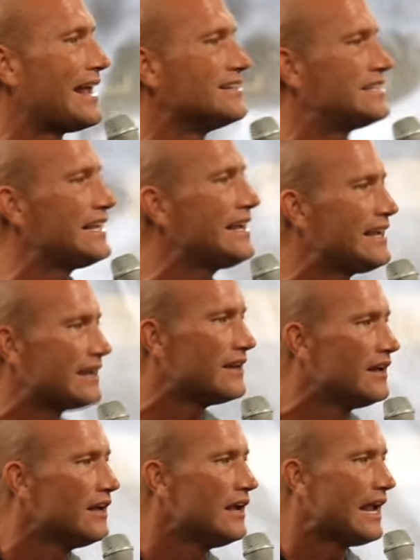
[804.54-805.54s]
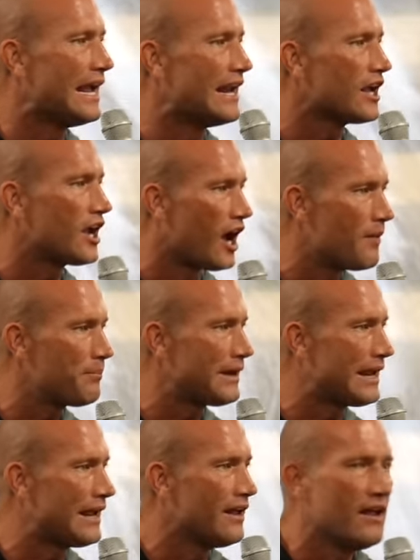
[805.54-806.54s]
18, in a
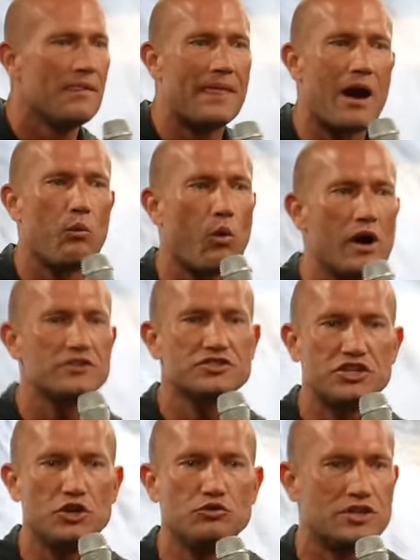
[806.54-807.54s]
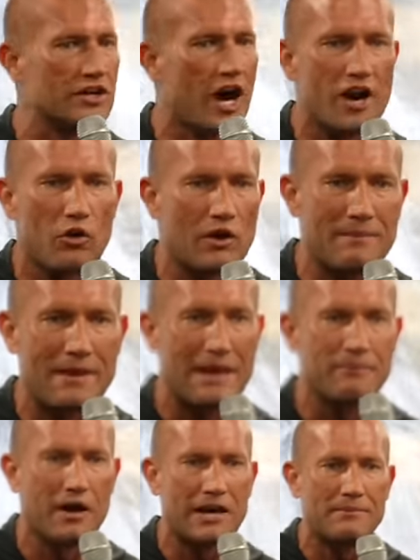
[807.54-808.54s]
company that wants you to not only
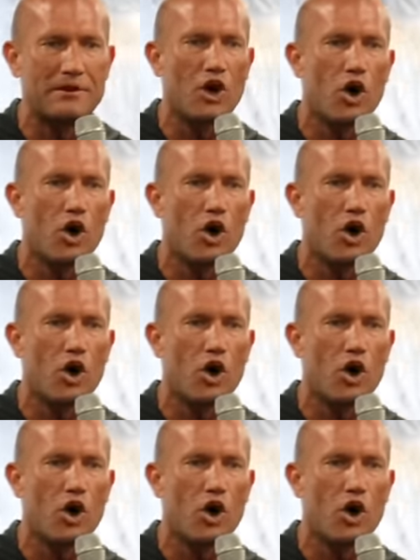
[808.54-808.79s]
make money, but